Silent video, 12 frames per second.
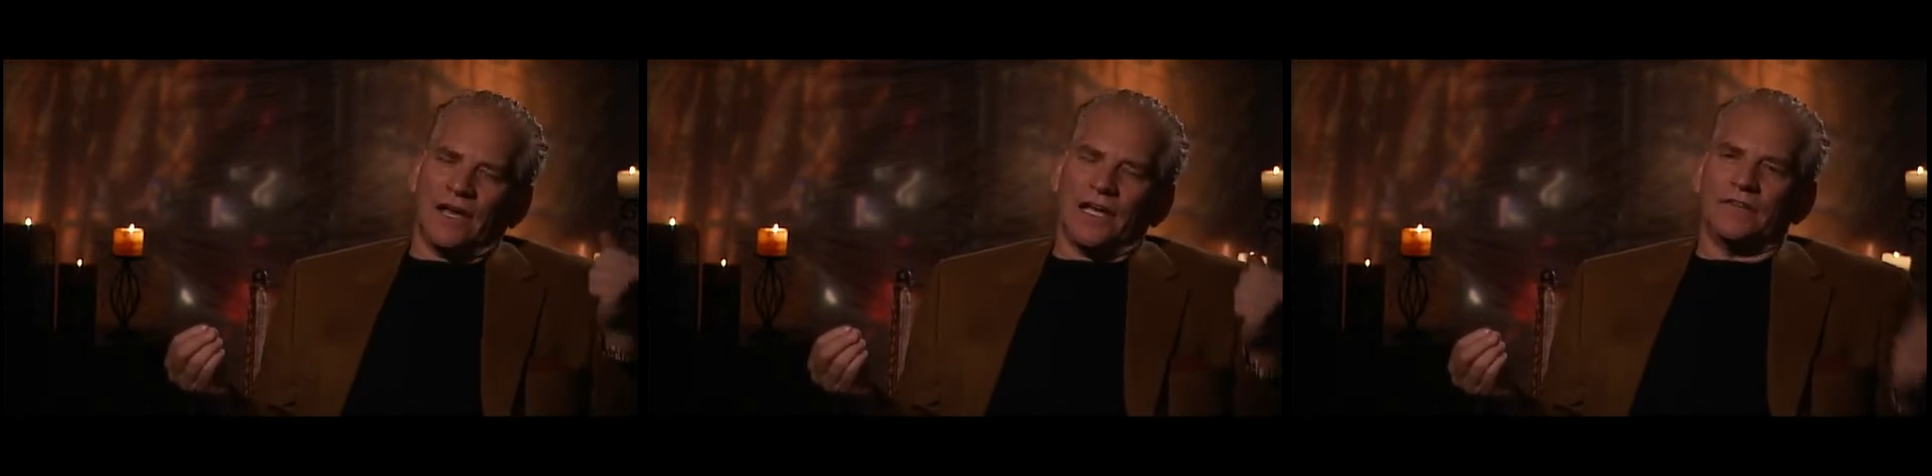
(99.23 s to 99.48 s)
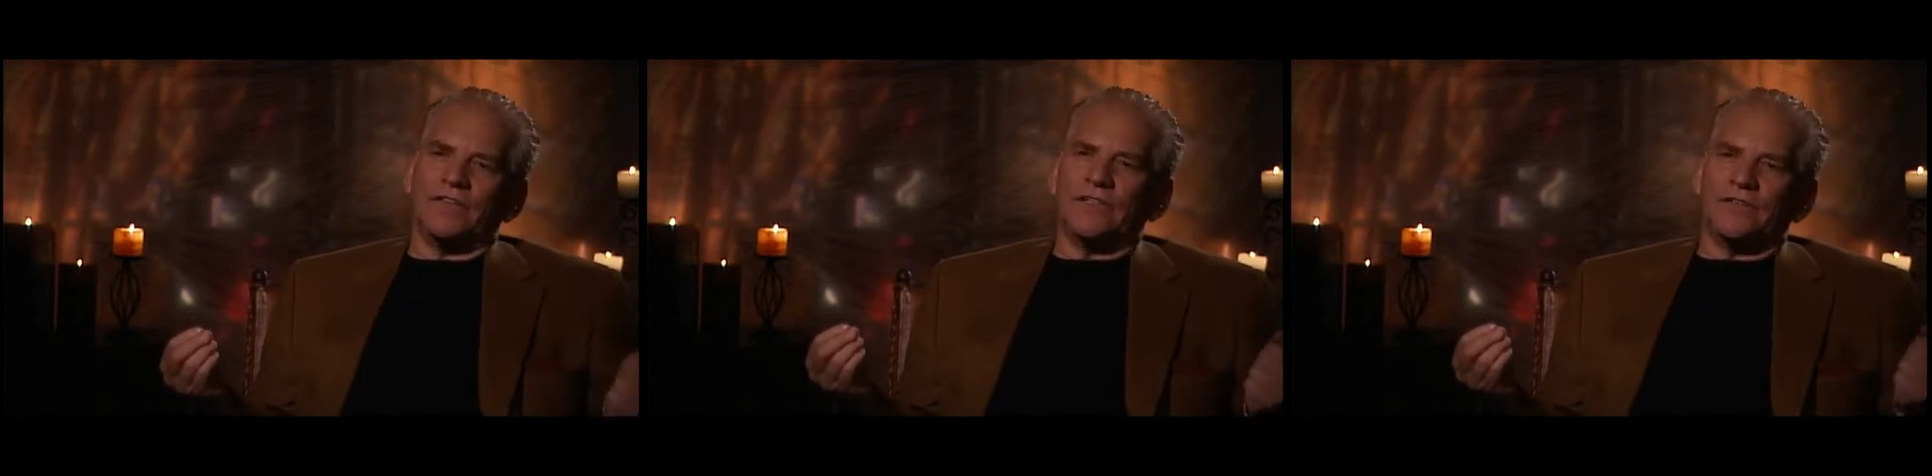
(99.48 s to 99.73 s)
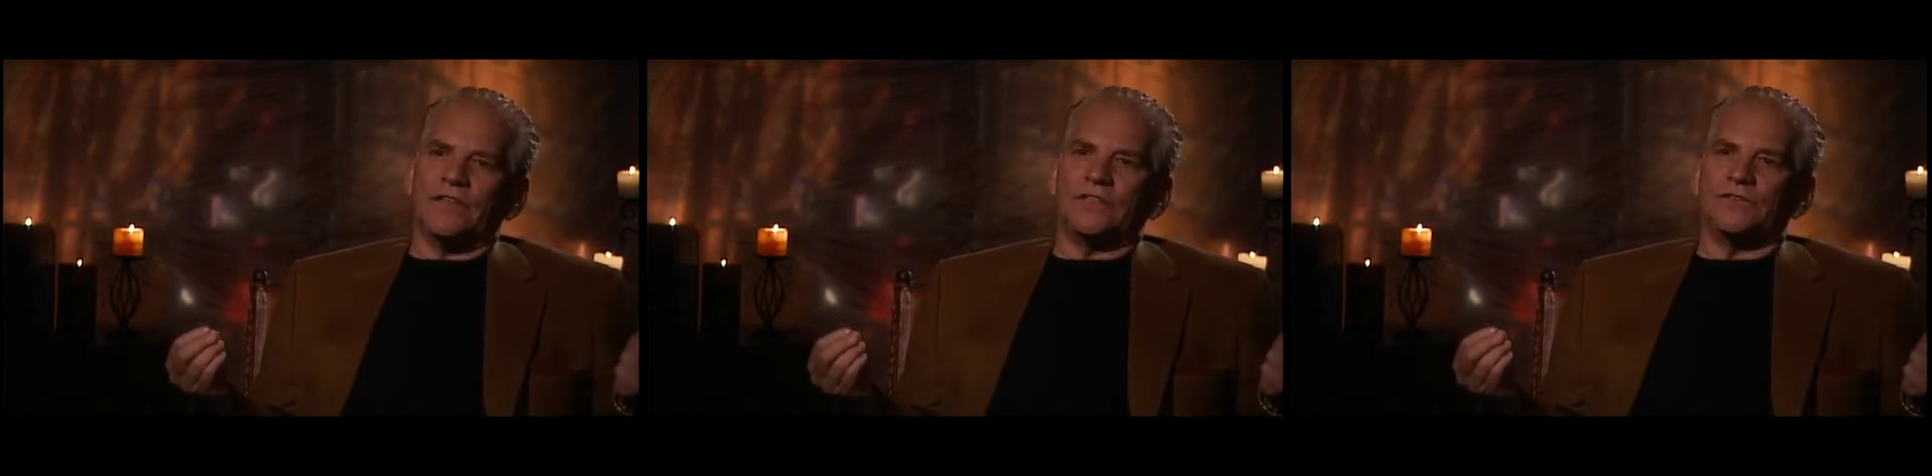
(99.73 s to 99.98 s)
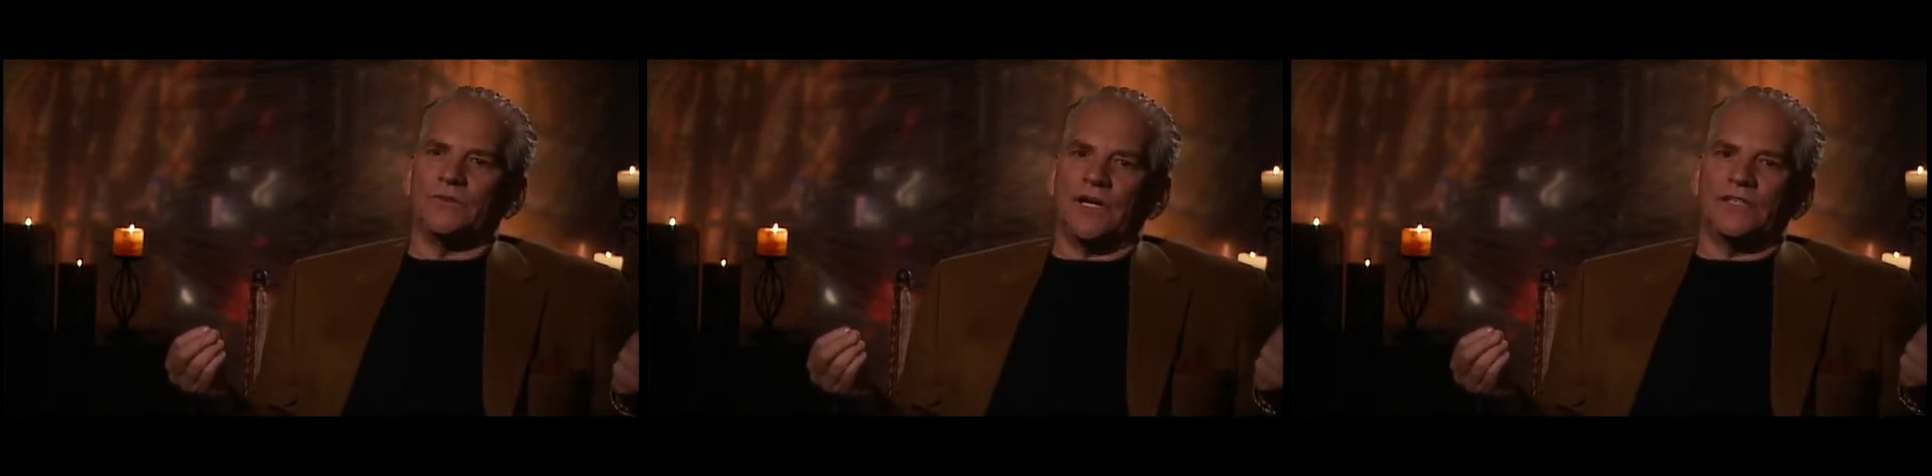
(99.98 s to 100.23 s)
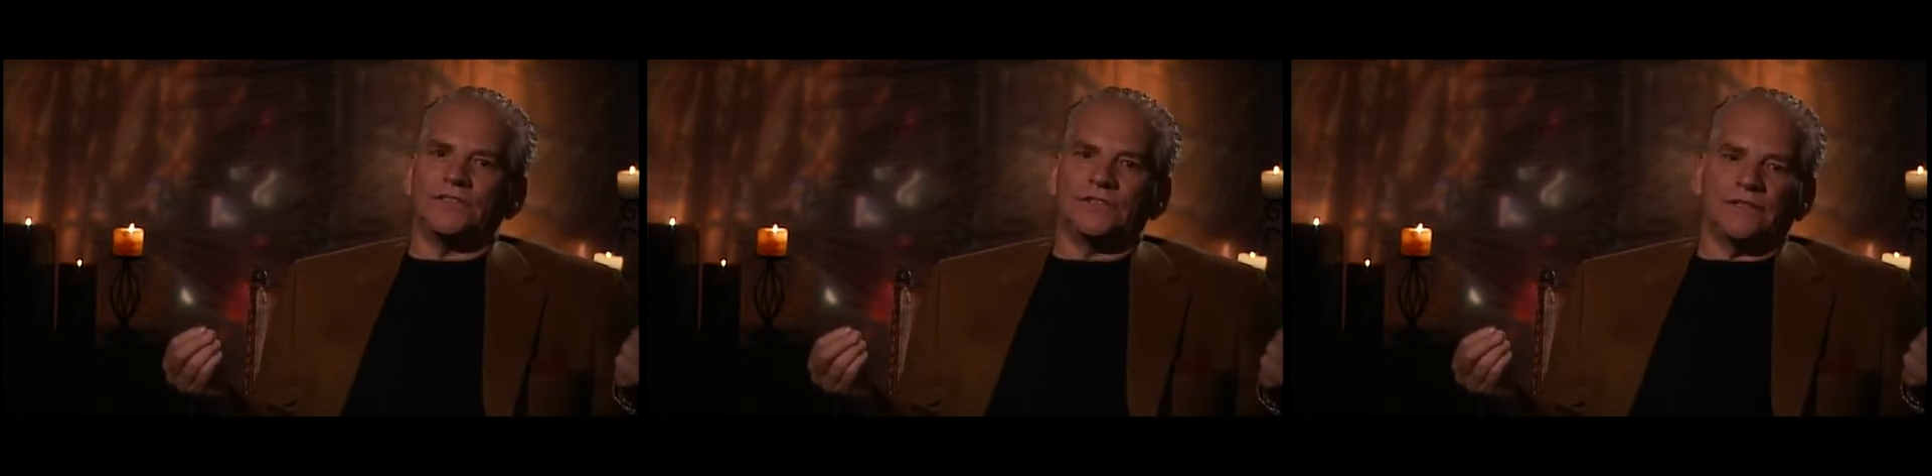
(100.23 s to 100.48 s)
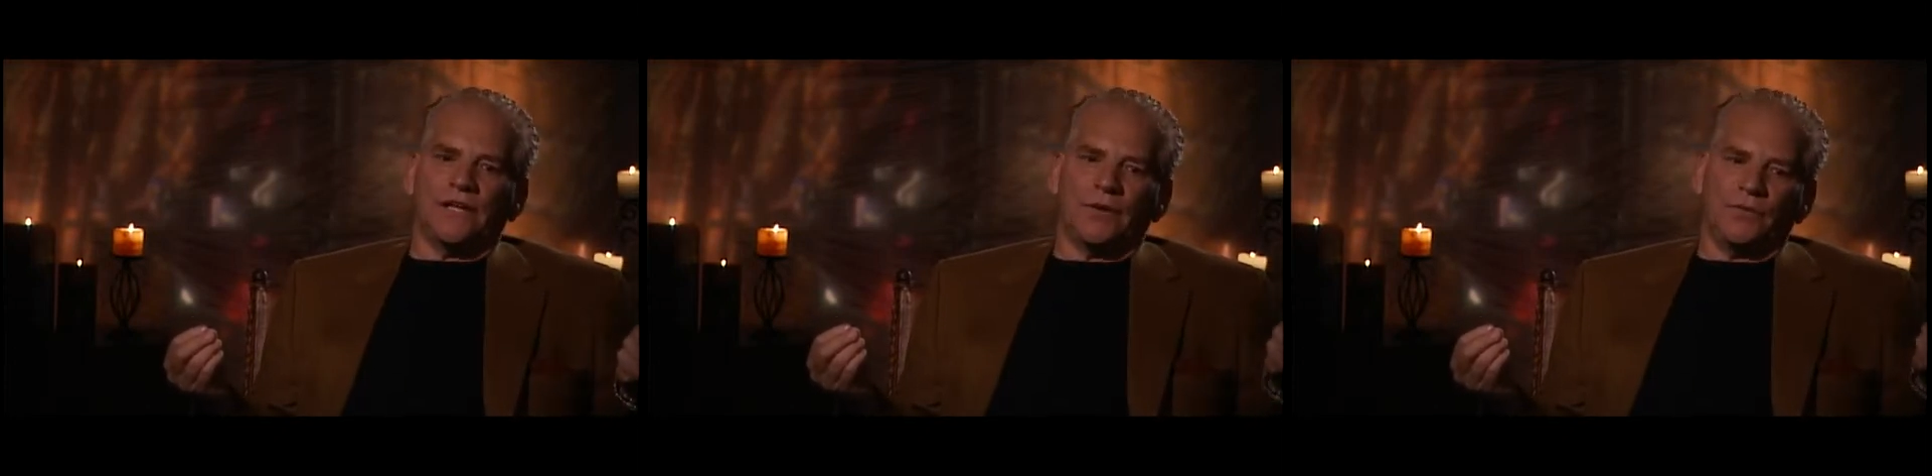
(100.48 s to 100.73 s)
and of
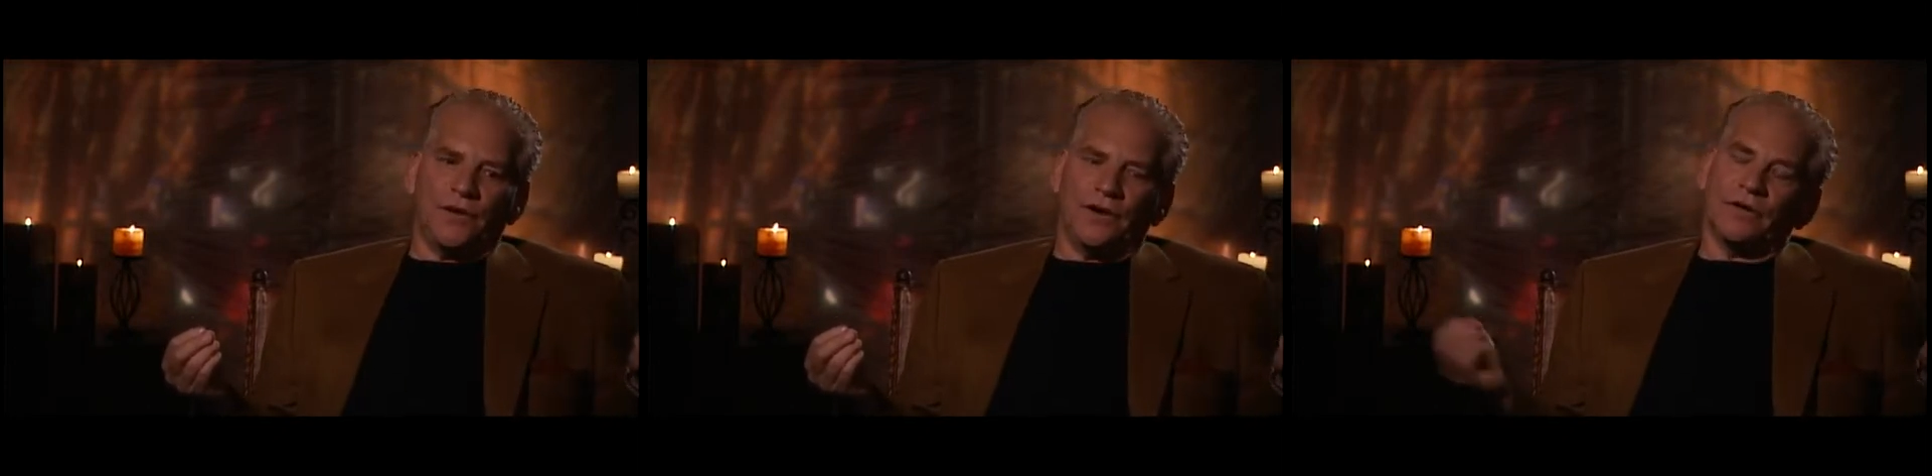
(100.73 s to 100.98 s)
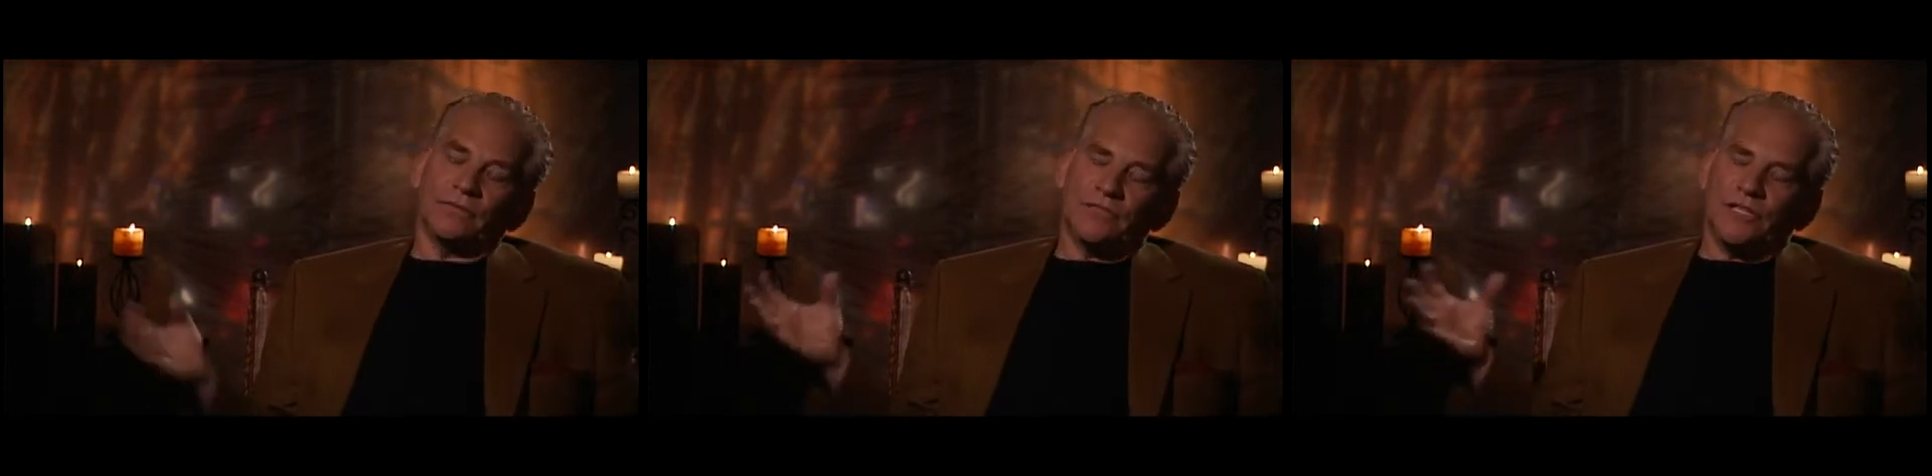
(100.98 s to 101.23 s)
individuation that we are,